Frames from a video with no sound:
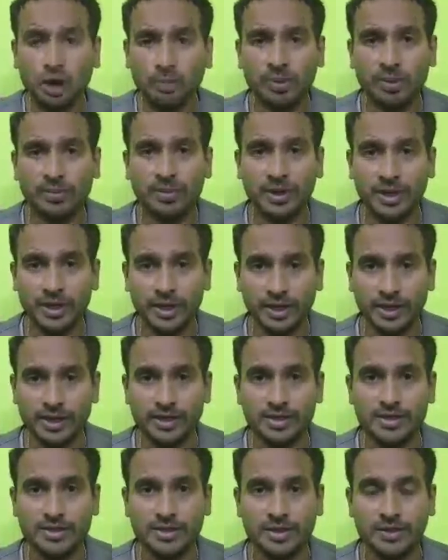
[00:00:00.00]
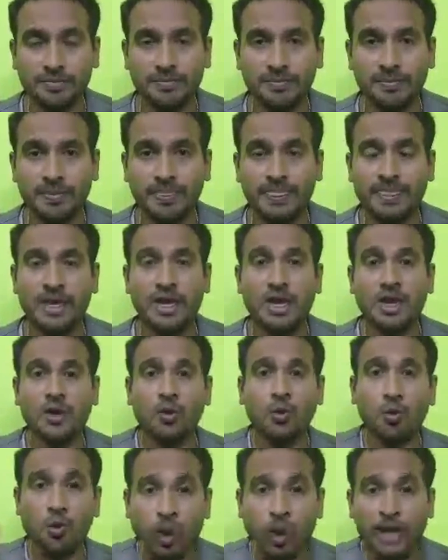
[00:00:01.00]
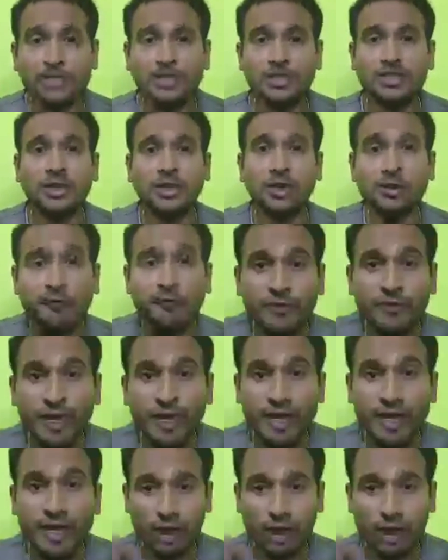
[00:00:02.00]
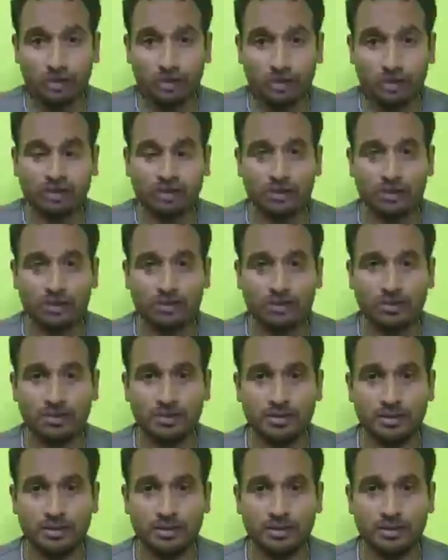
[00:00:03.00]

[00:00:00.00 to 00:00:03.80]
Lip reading: Unstoppable is once you figure out,